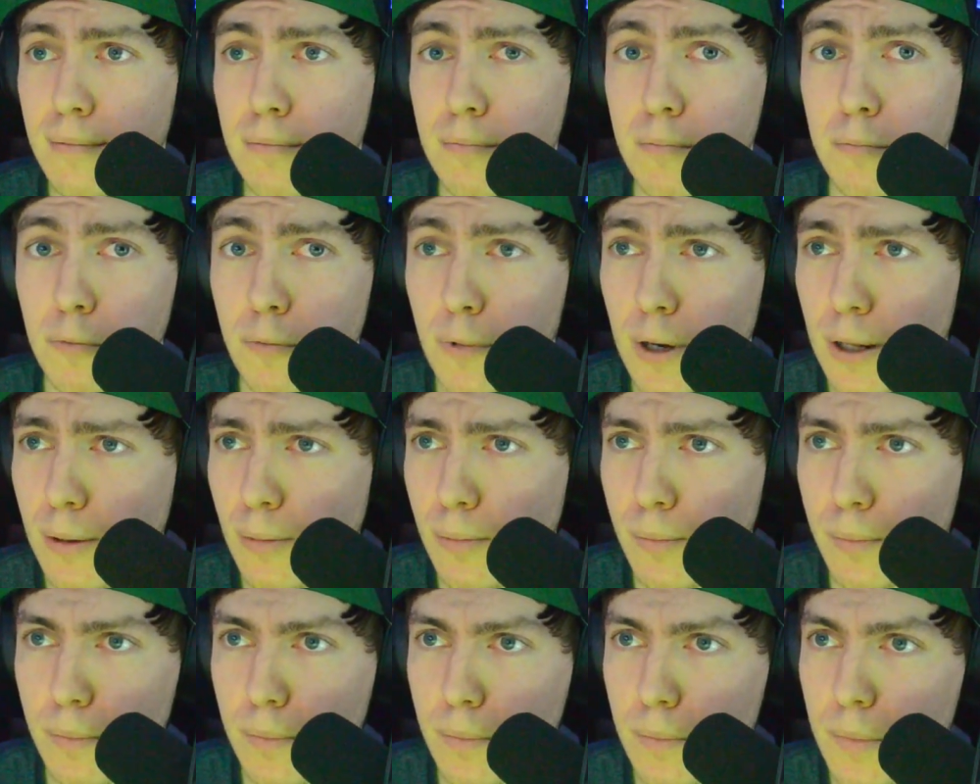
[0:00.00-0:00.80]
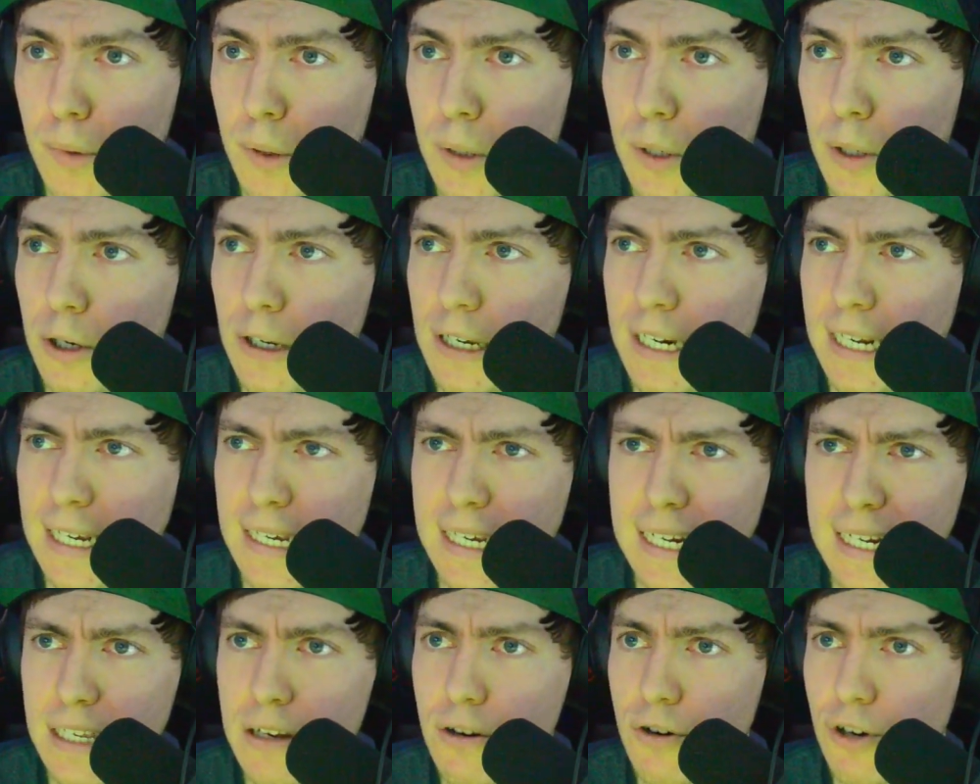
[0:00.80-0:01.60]
Well, good, I
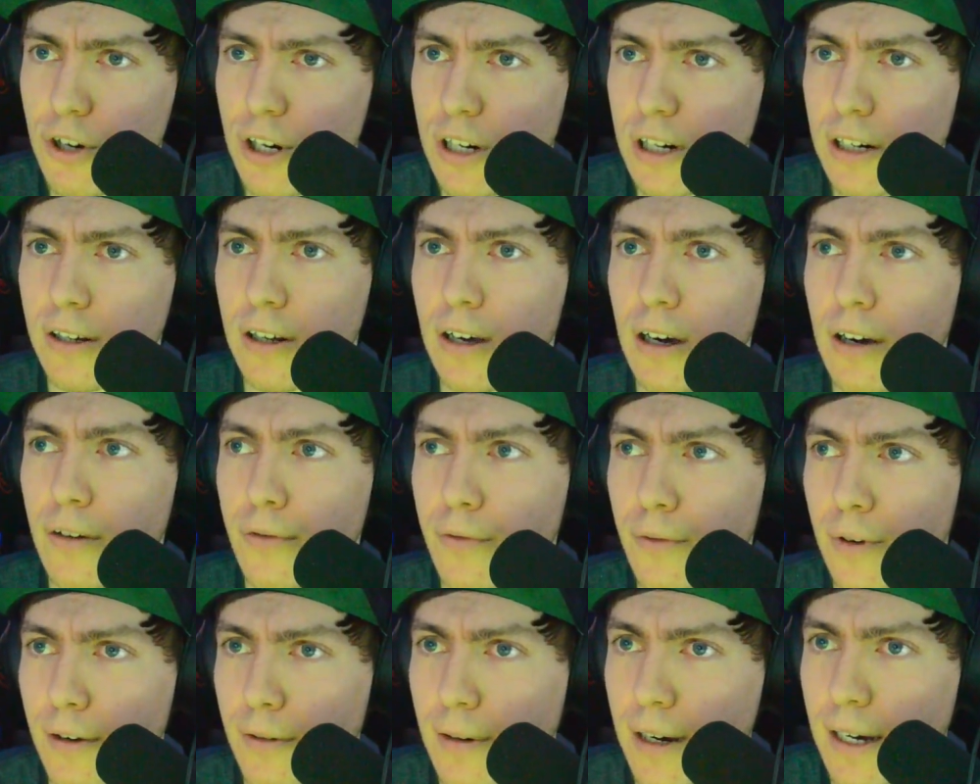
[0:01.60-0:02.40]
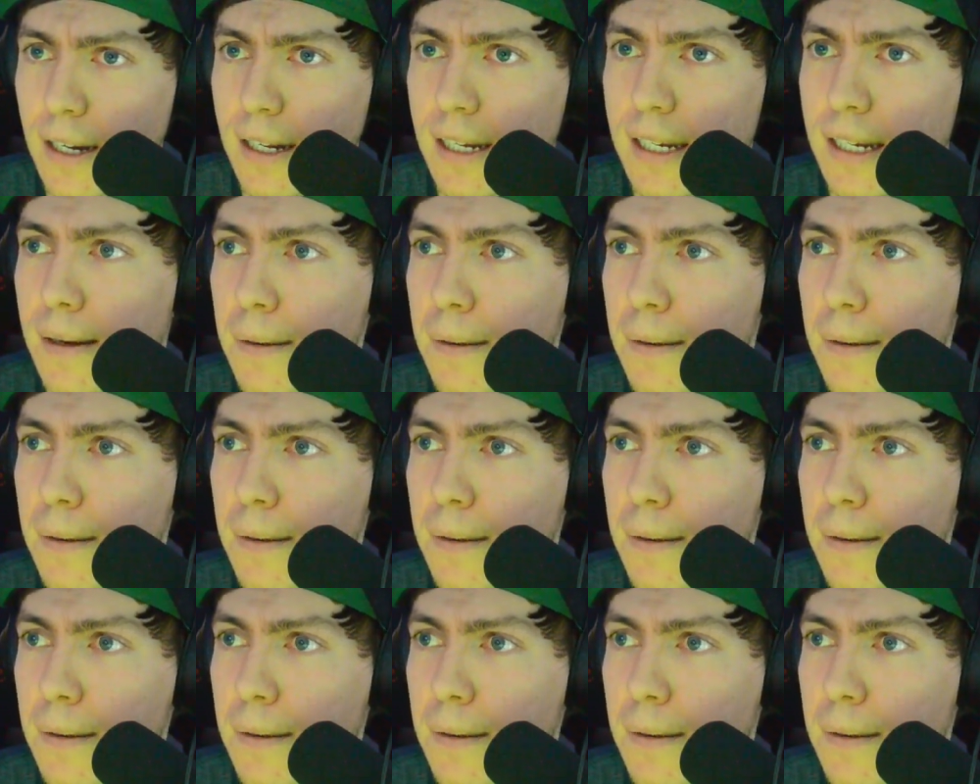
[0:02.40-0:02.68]
guess you shielded the Earthquake, right?